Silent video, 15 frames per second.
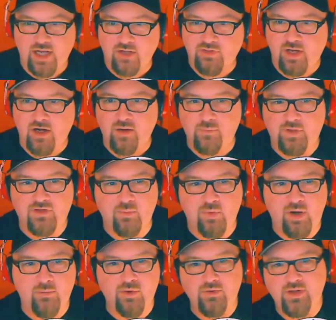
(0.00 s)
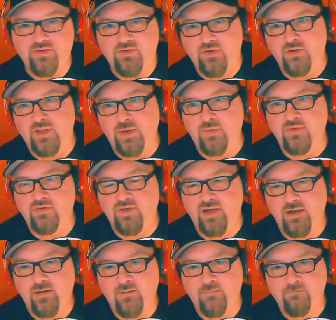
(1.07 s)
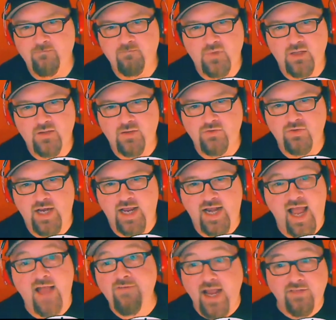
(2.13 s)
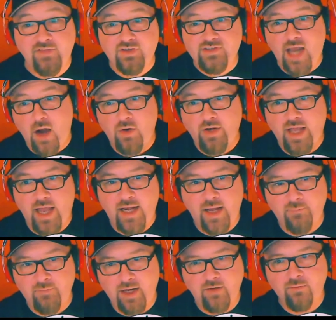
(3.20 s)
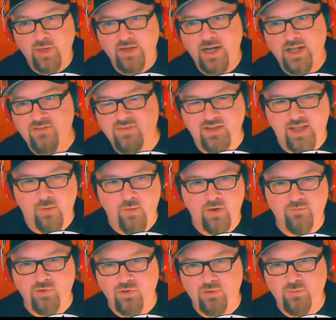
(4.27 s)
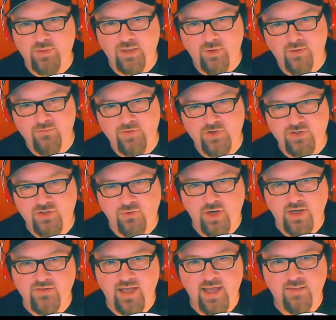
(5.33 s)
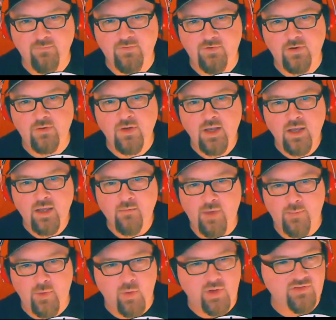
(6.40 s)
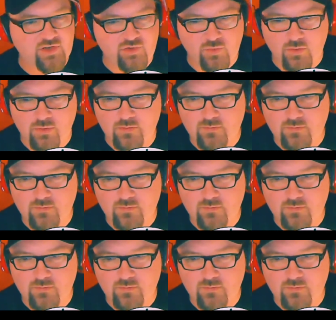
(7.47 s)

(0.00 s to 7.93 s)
out there at Pizza Boy Brewery. So that was great. And I haven't had the sour yet. I'm kind of letting that sit that one for a little bit, waiting for just the right time. So maybe once this...